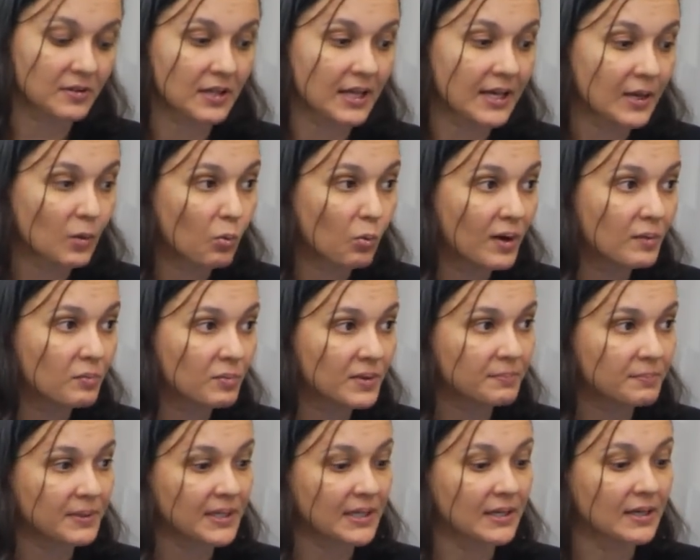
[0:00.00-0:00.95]
Like
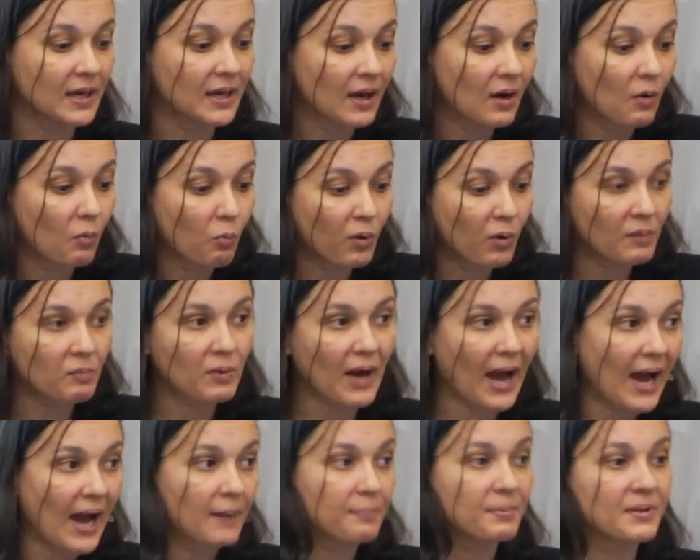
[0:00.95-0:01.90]
what
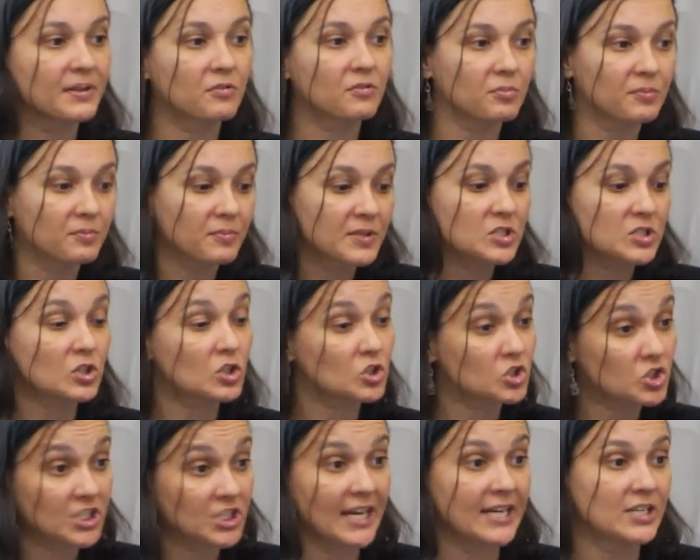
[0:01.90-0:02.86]
happens when we
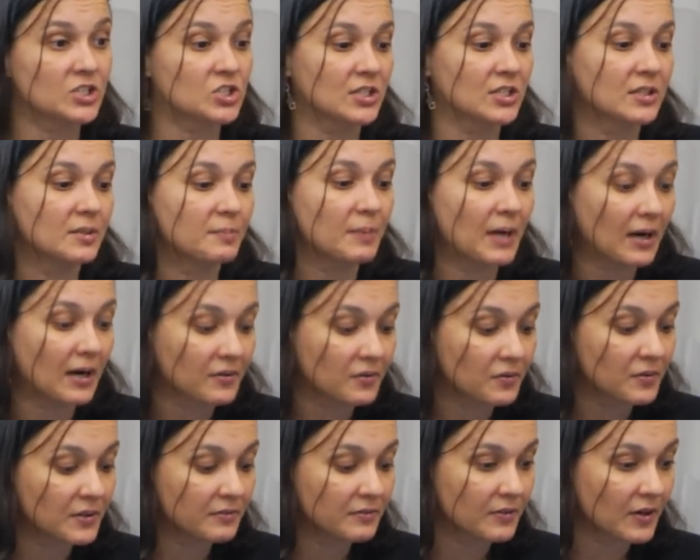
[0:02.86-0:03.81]
start changing the
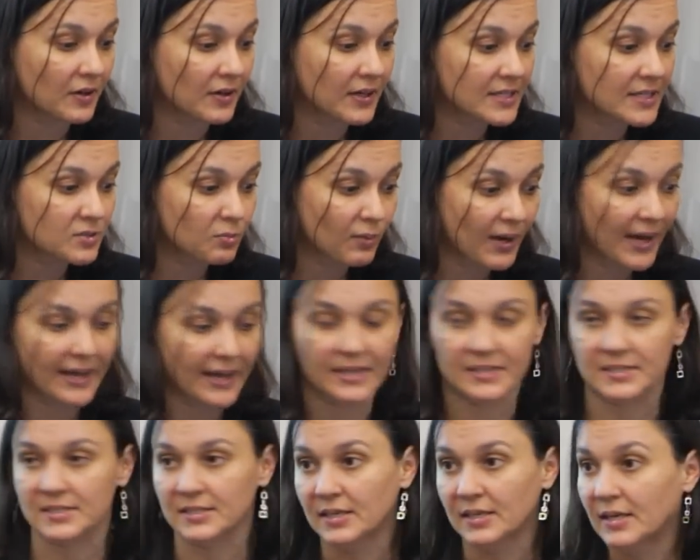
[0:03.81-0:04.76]
model in various
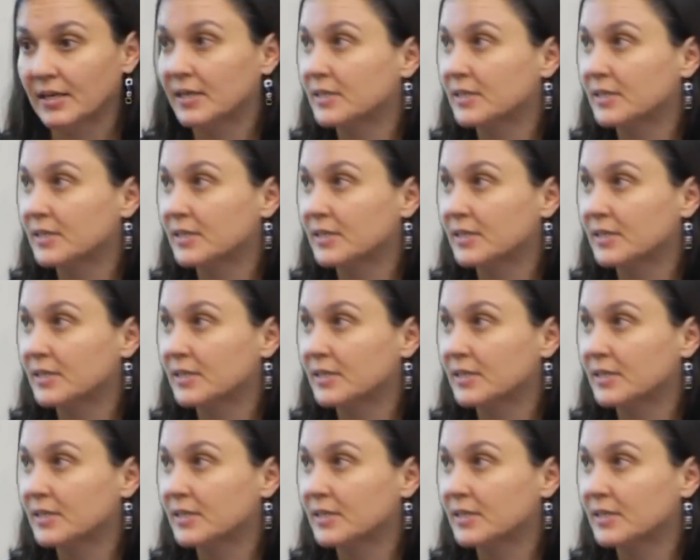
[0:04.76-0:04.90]
ways?